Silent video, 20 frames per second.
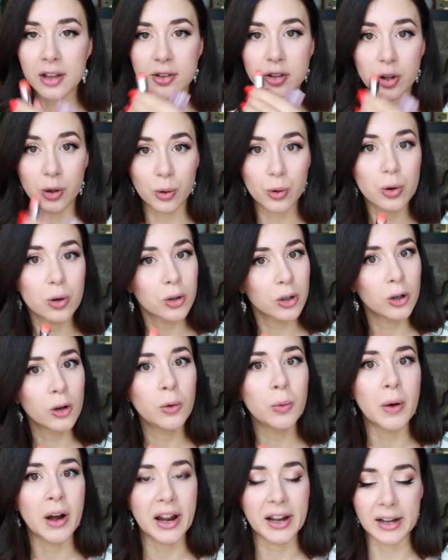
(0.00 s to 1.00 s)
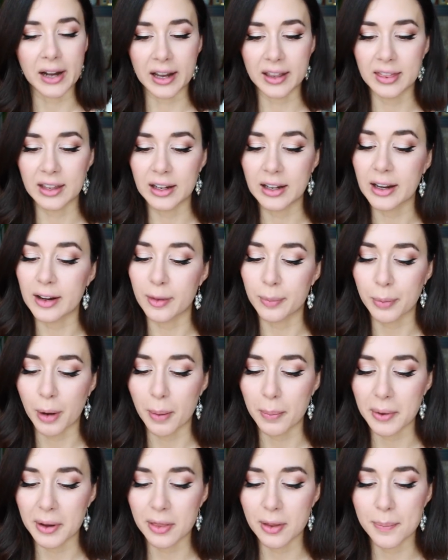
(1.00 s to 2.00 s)
The coral one, I think, is
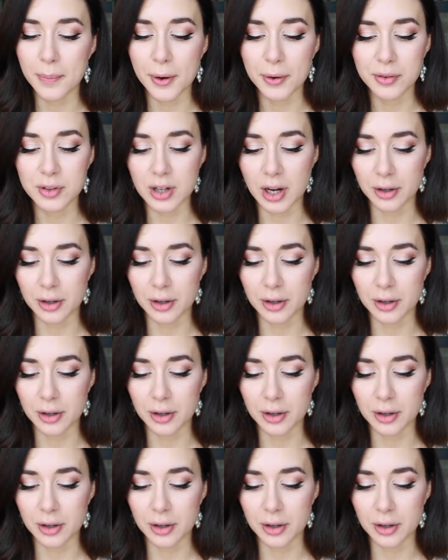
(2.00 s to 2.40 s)
probably the most